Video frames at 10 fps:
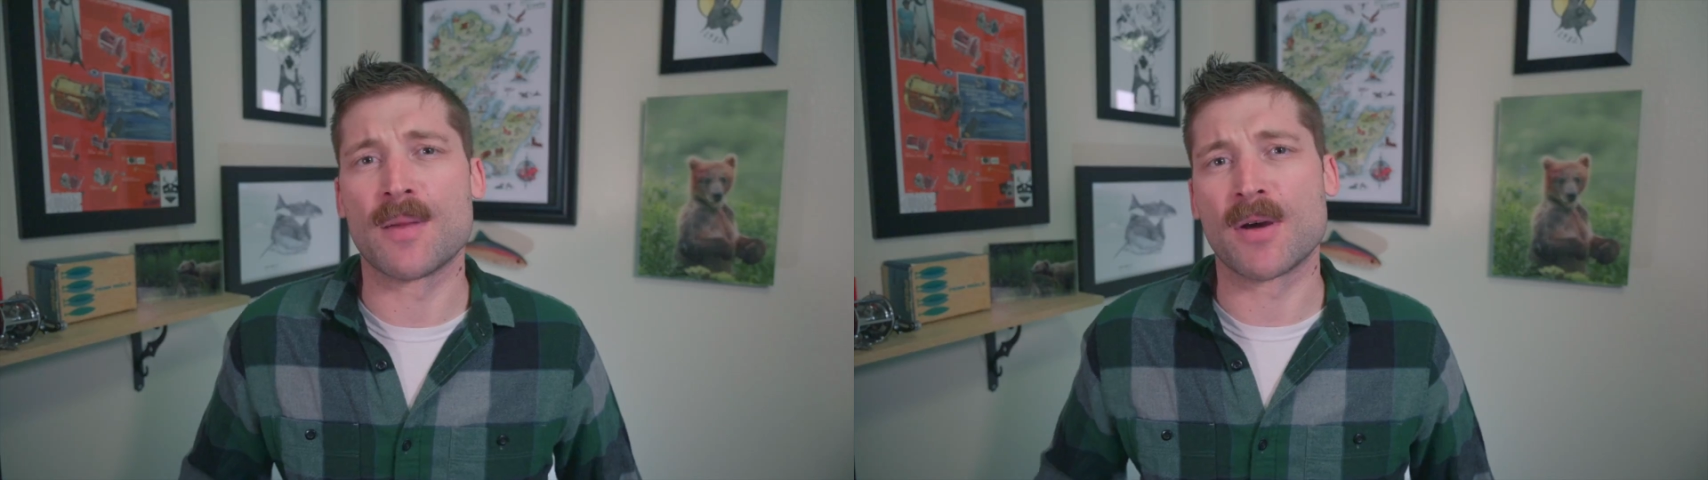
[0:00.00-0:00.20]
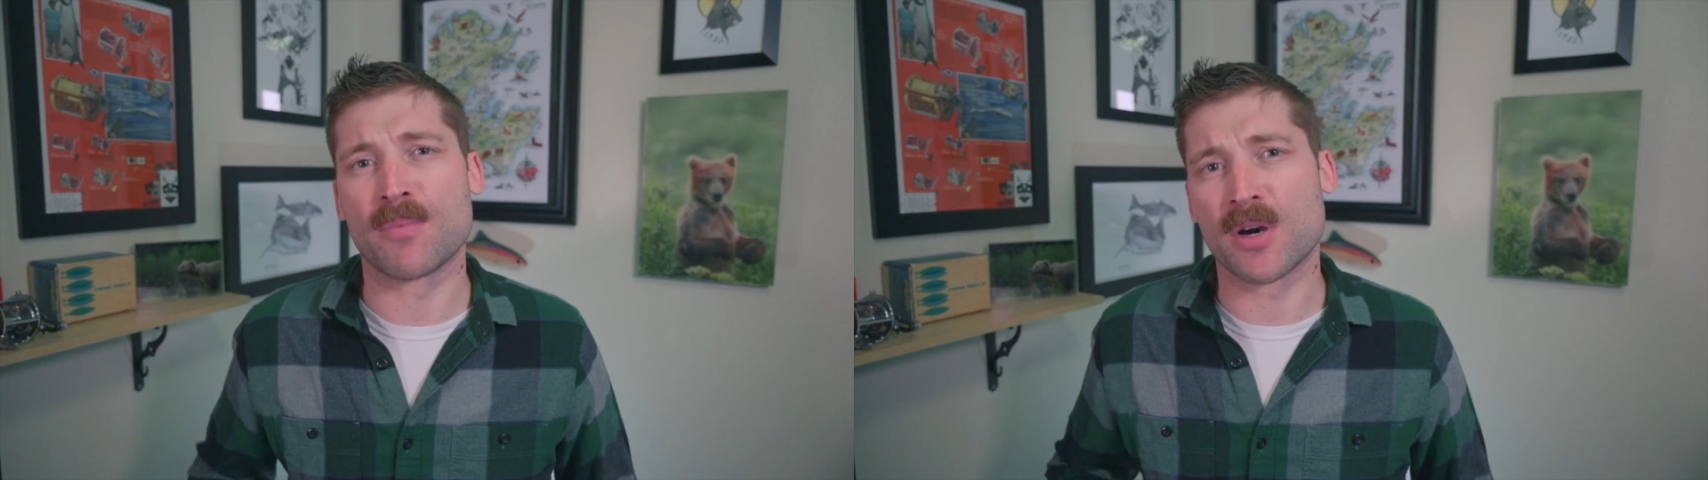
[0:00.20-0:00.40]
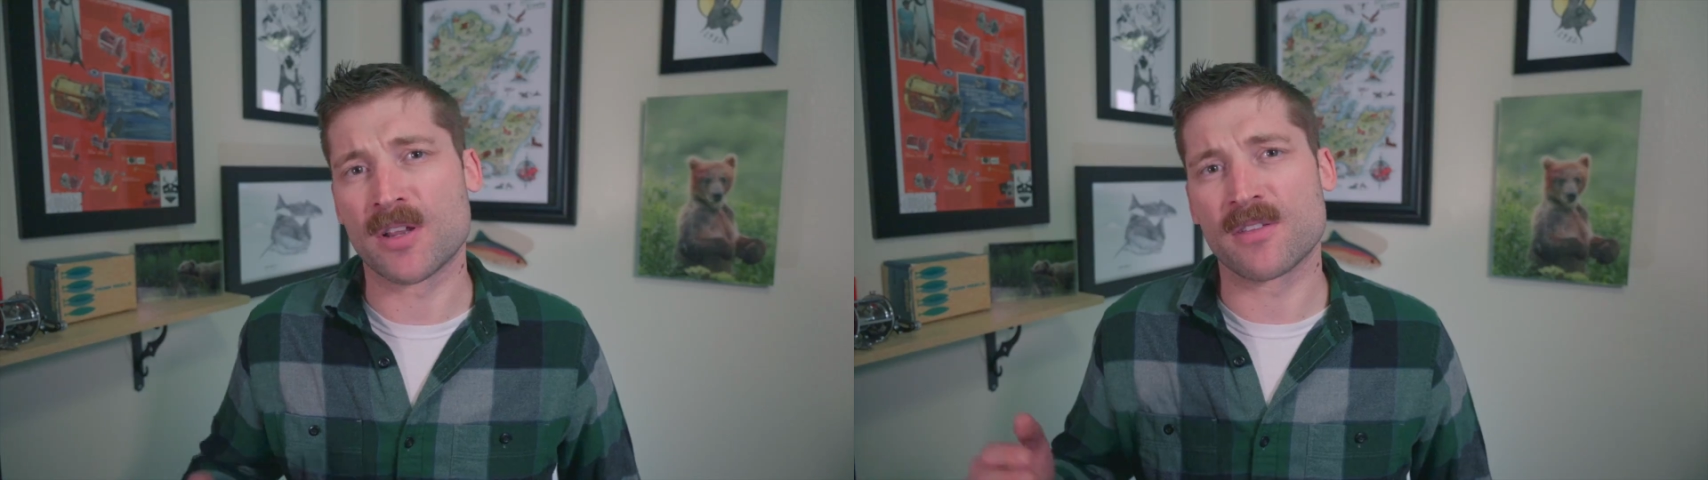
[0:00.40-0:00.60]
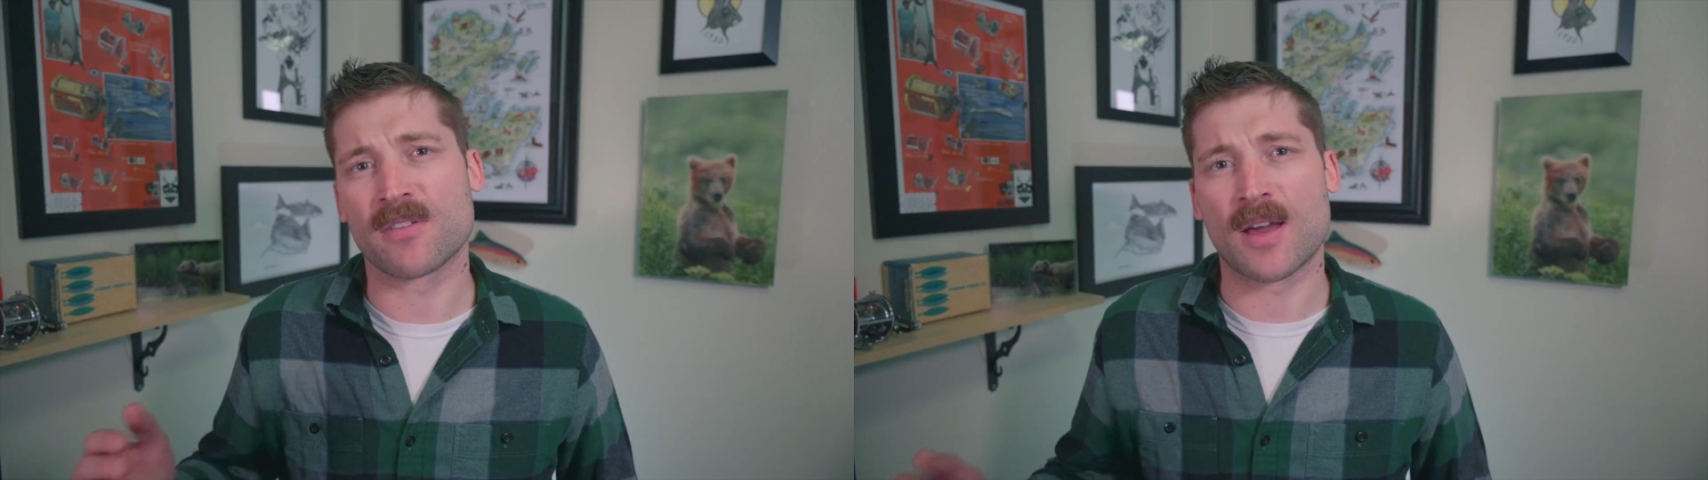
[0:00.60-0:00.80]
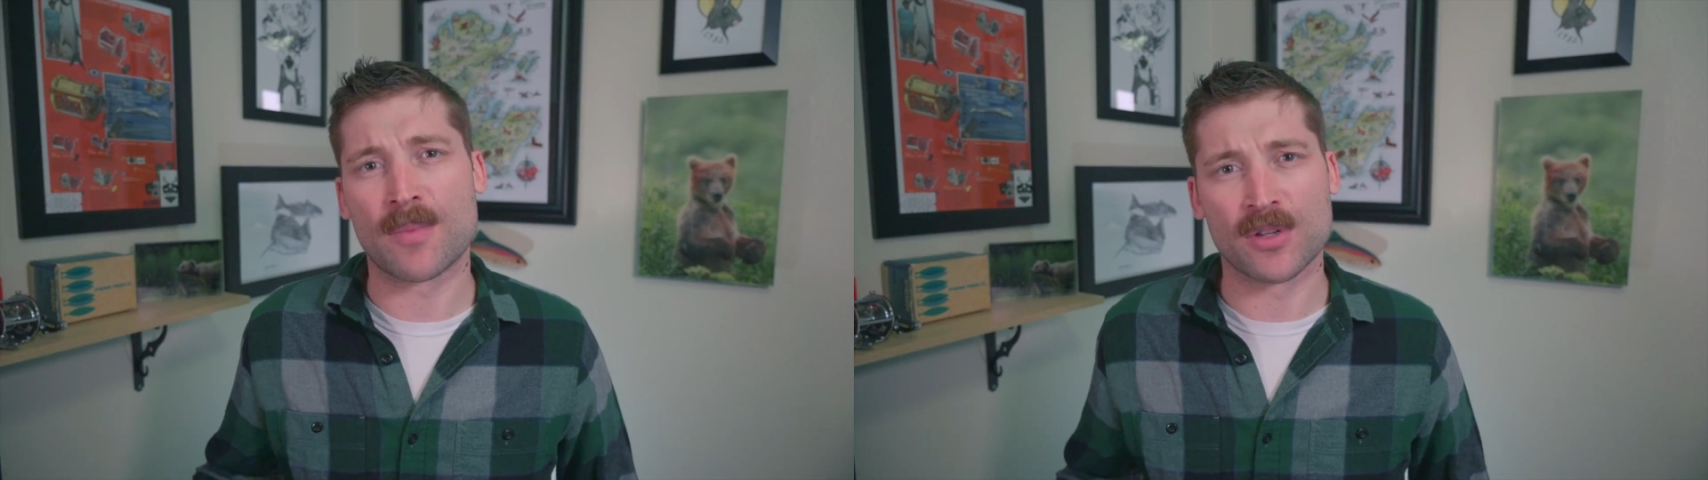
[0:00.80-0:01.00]
my buddies,
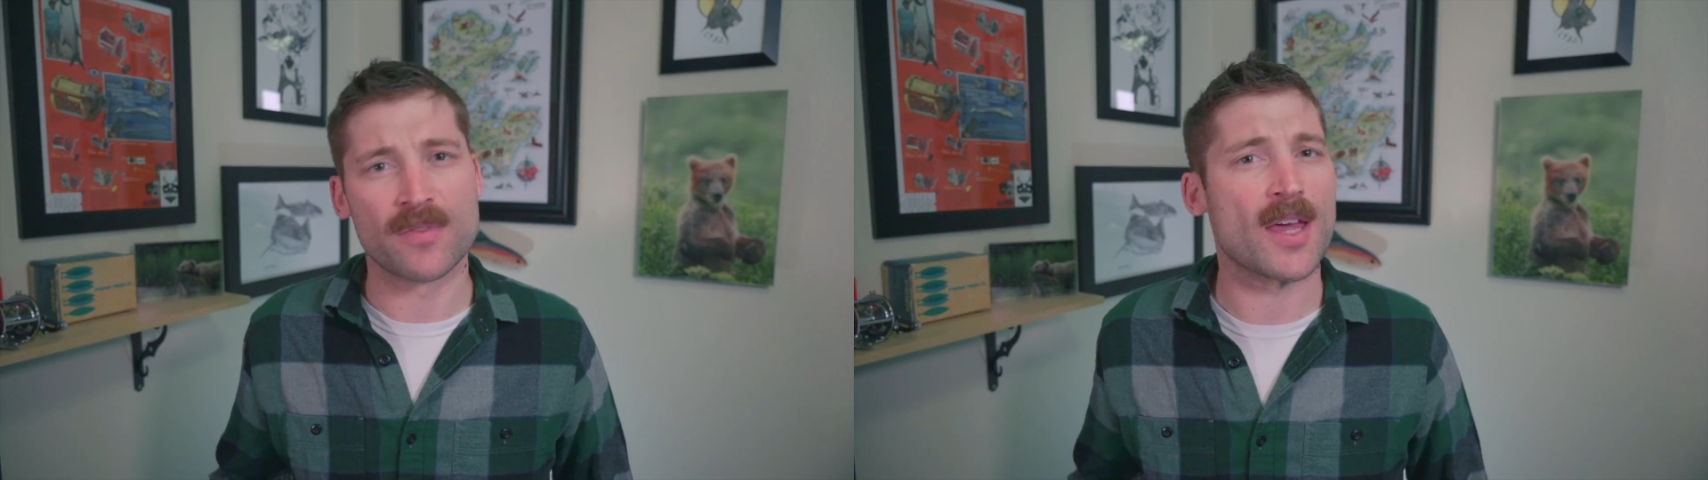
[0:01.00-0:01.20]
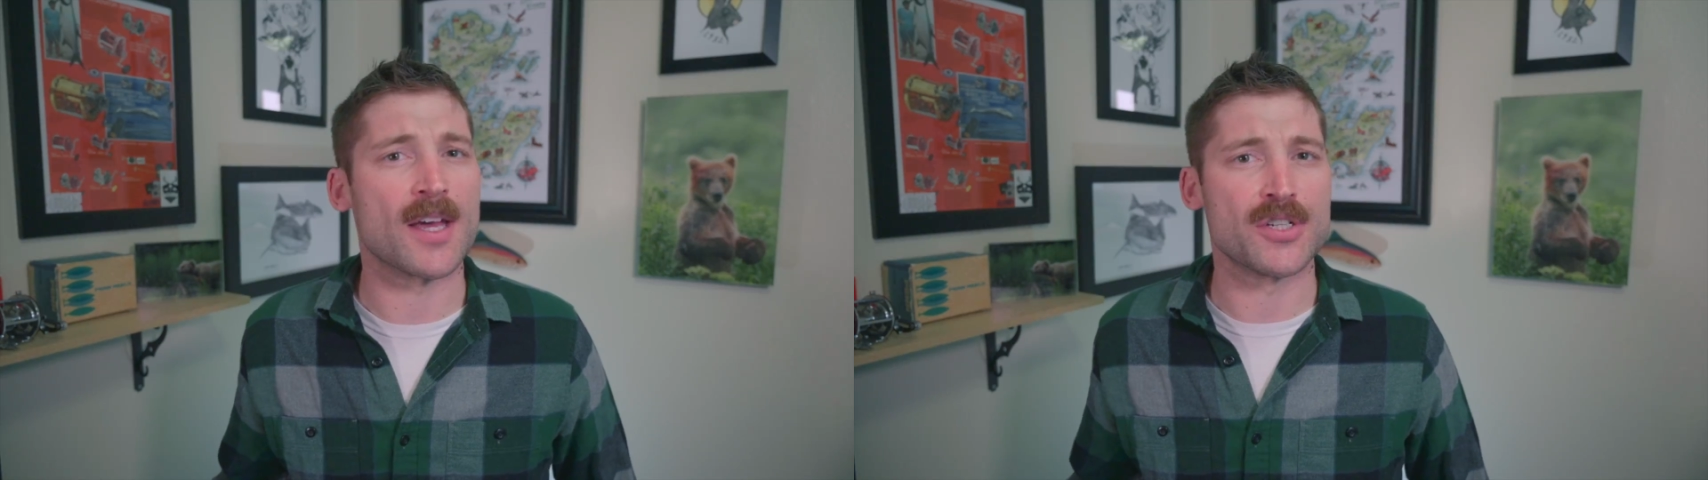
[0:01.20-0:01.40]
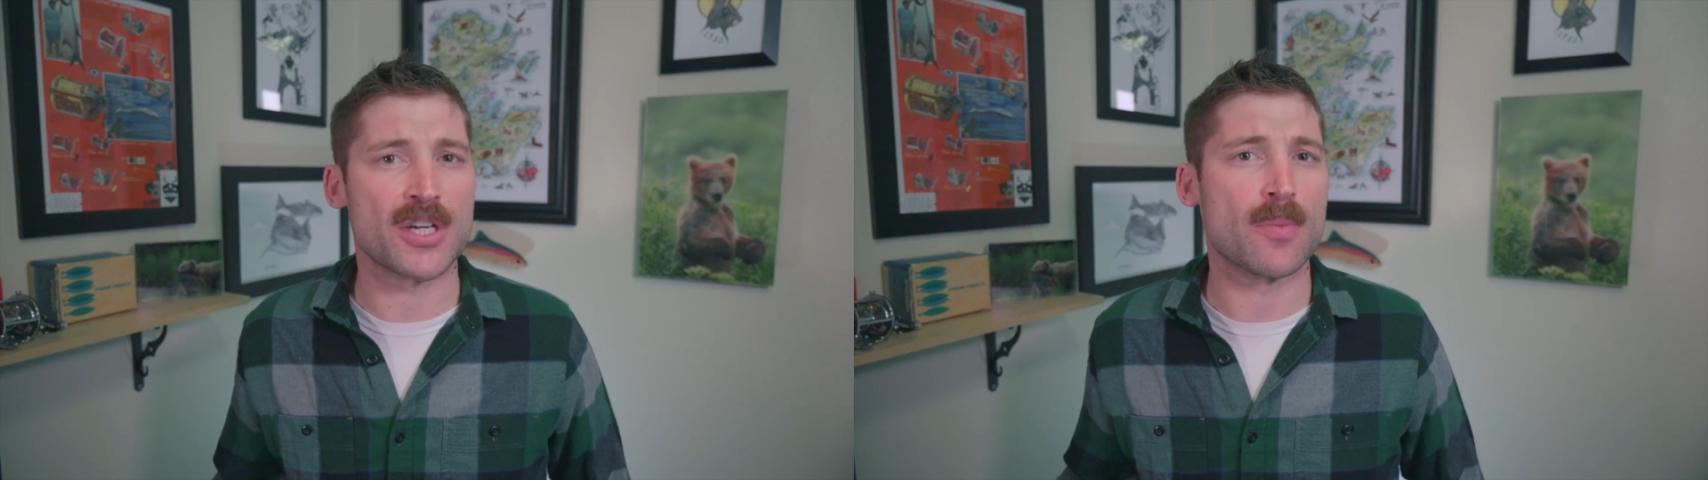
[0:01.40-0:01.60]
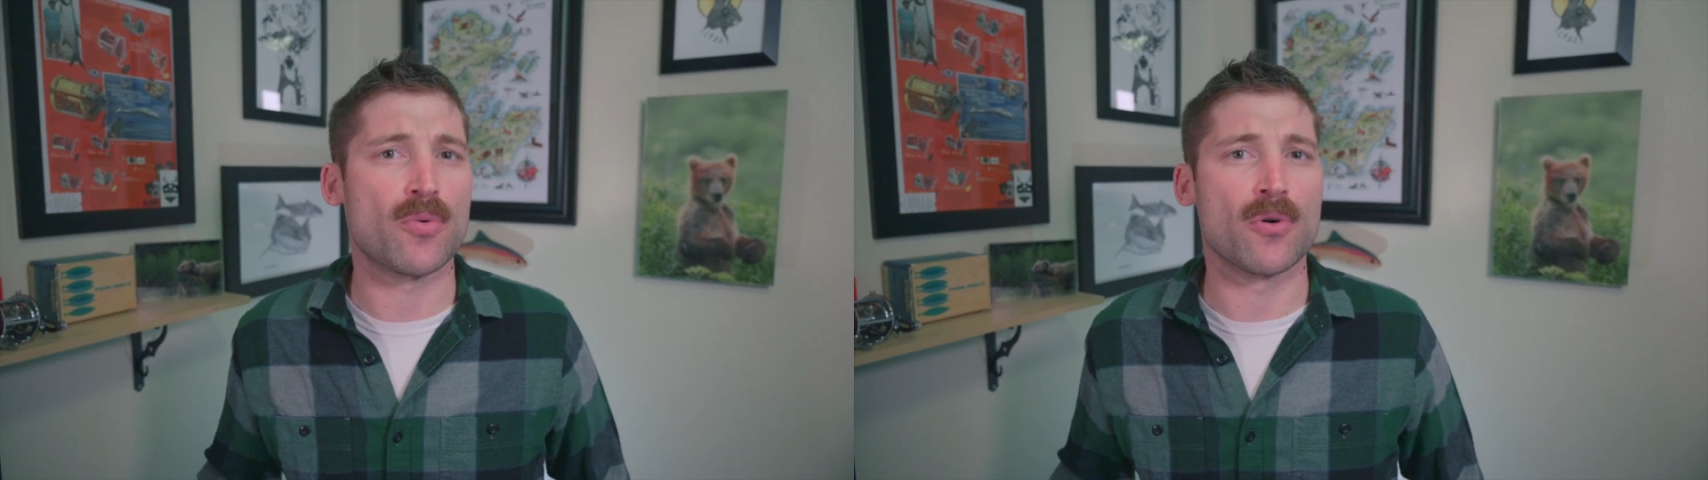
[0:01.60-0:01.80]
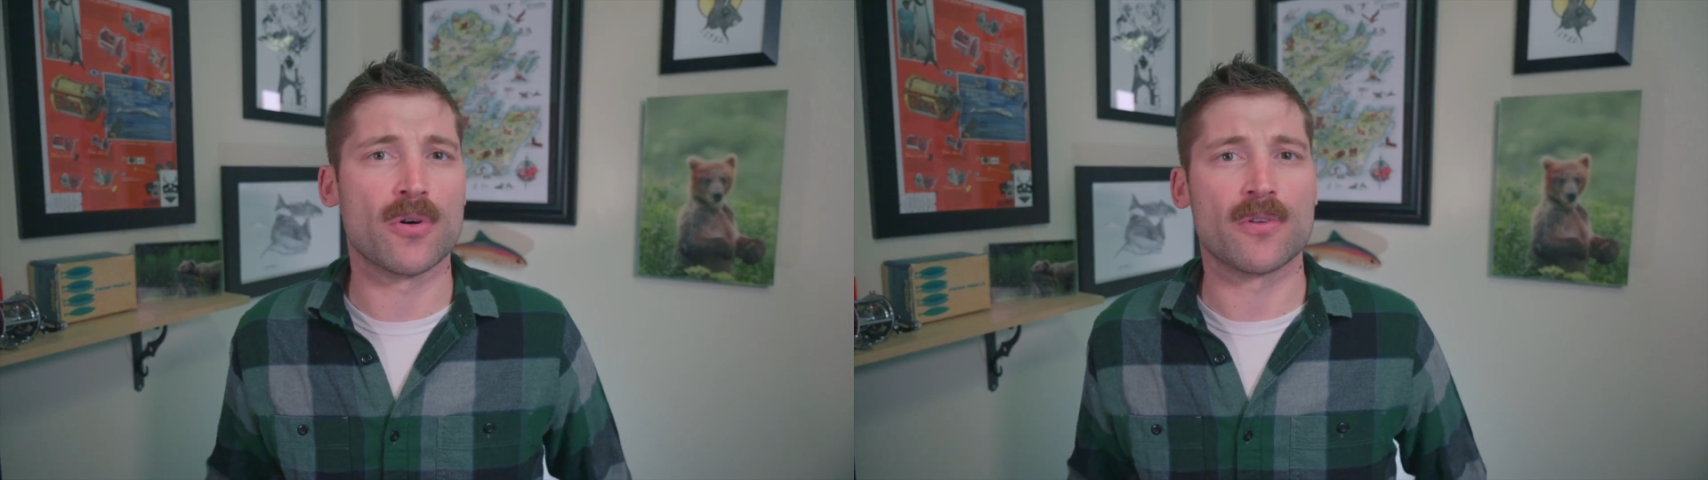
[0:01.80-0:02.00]
I believe they had jet
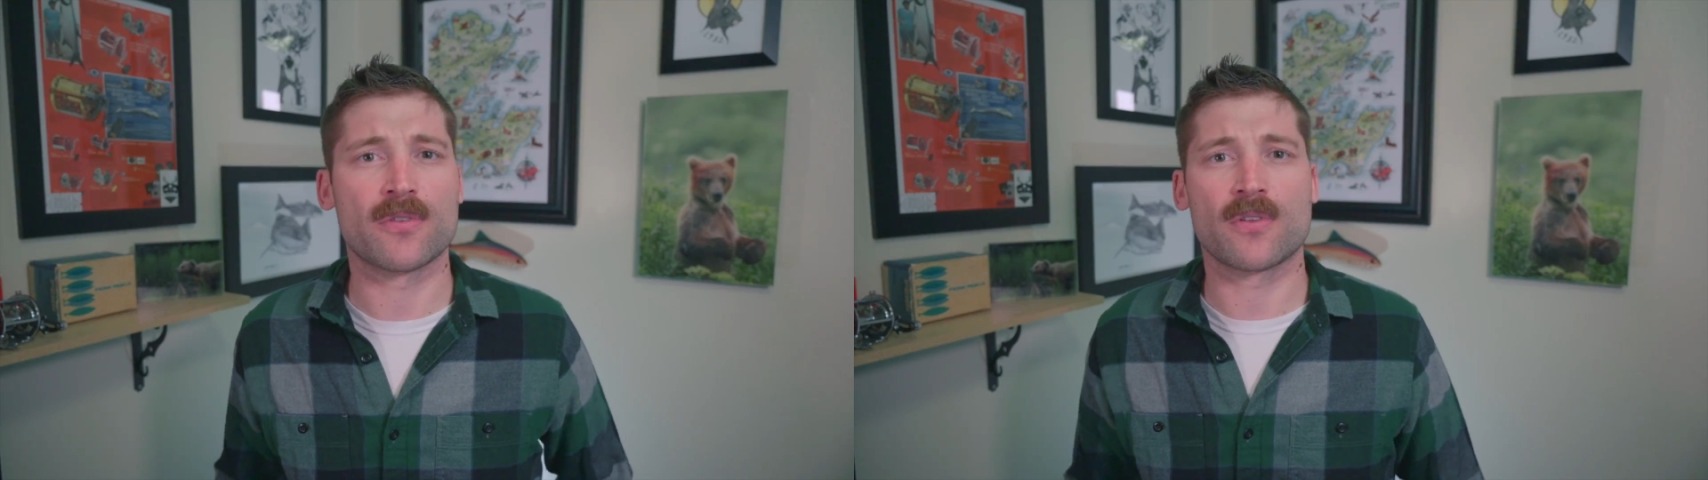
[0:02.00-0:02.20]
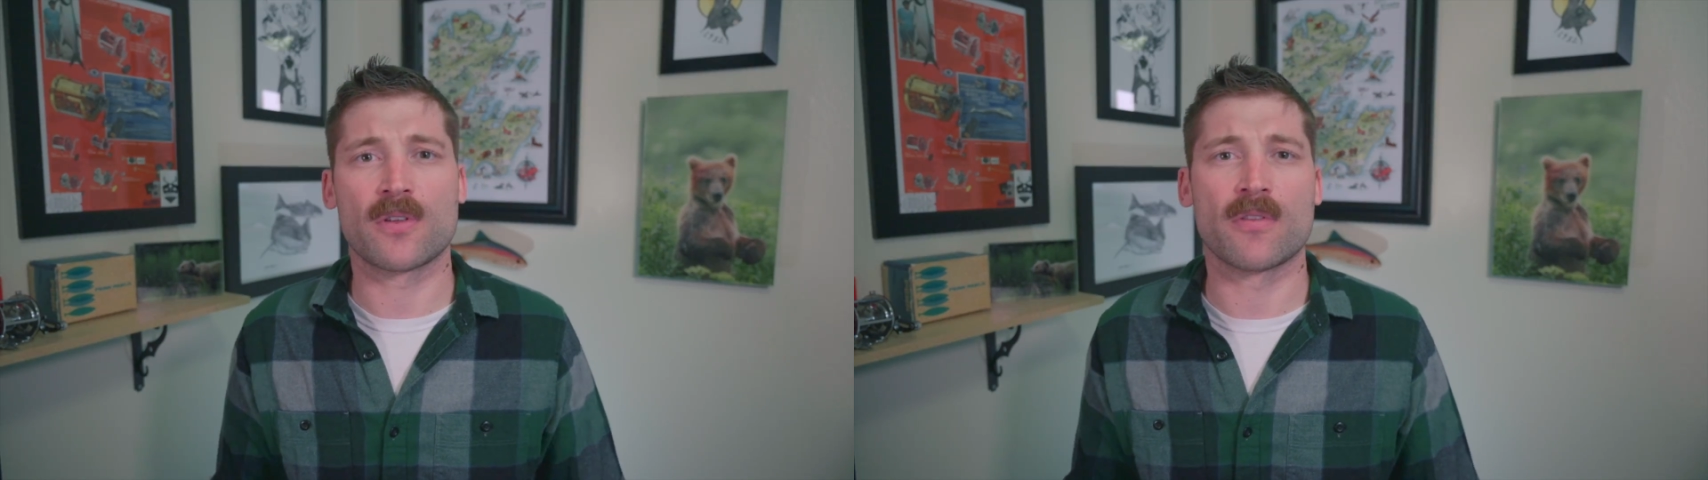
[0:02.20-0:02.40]
boils.